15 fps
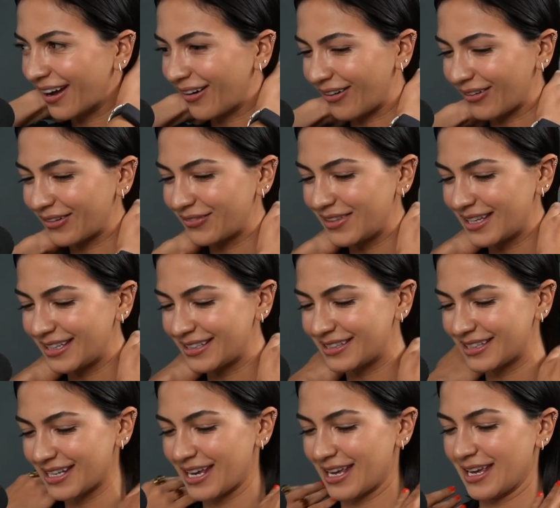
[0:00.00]
all of these,
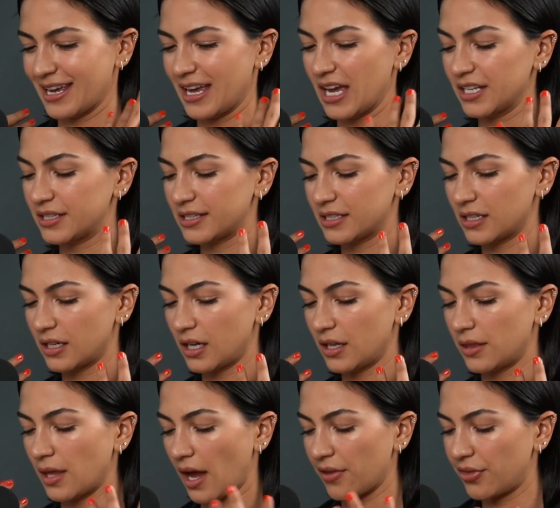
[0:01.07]

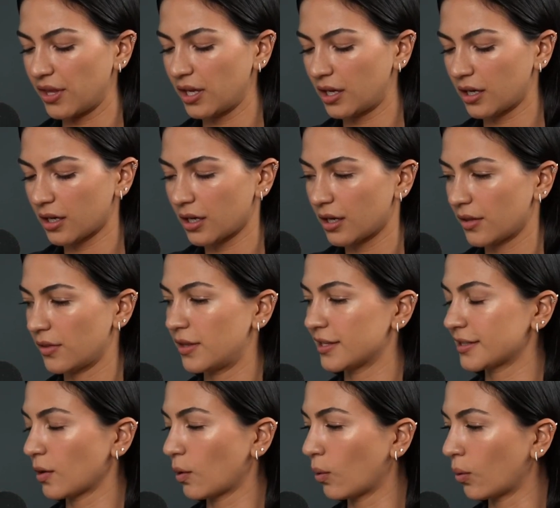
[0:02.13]
I think this
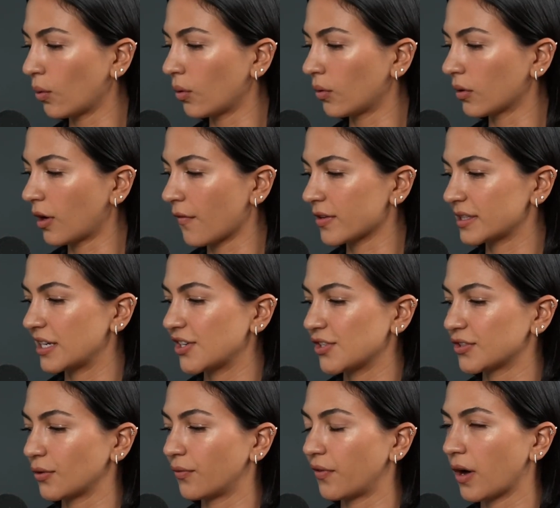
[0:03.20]
whole conversation
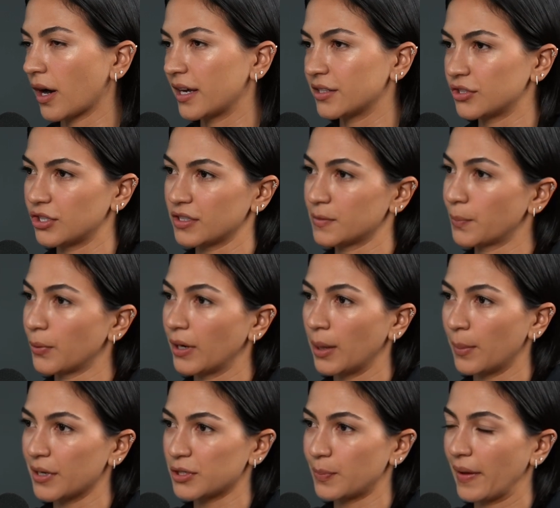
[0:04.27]
so far has just pretty
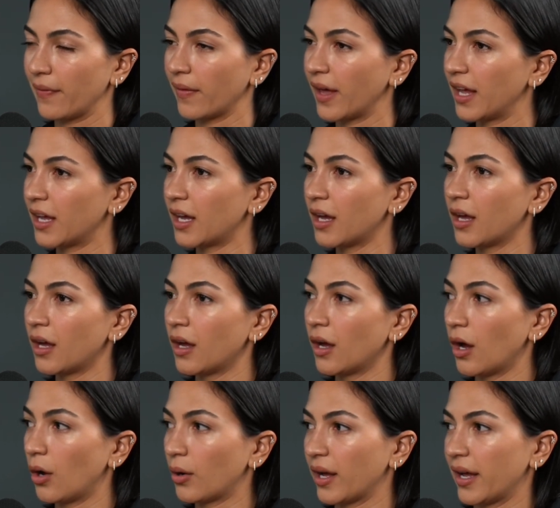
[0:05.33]
much been like,
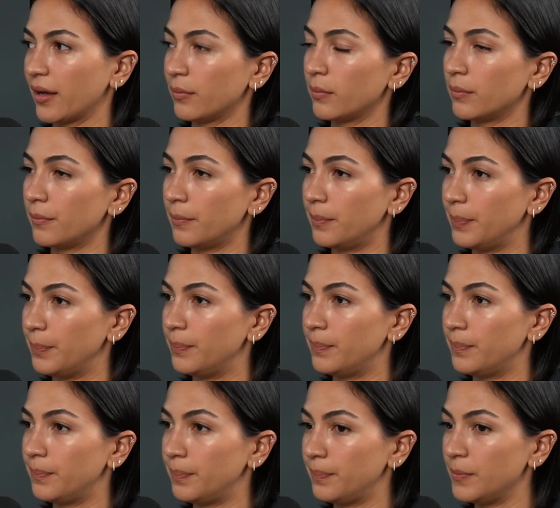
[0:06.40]
okay,
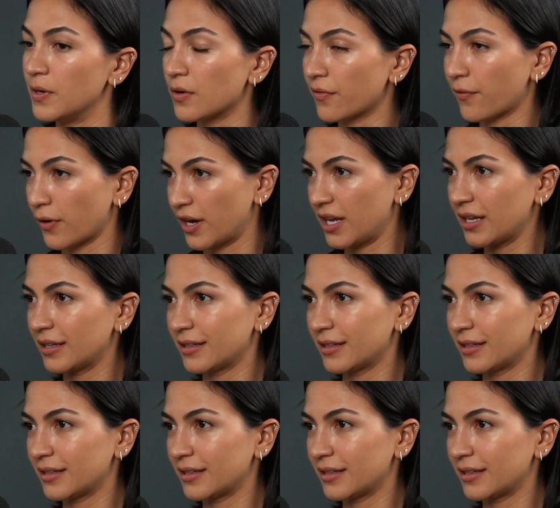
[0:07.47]
you're free.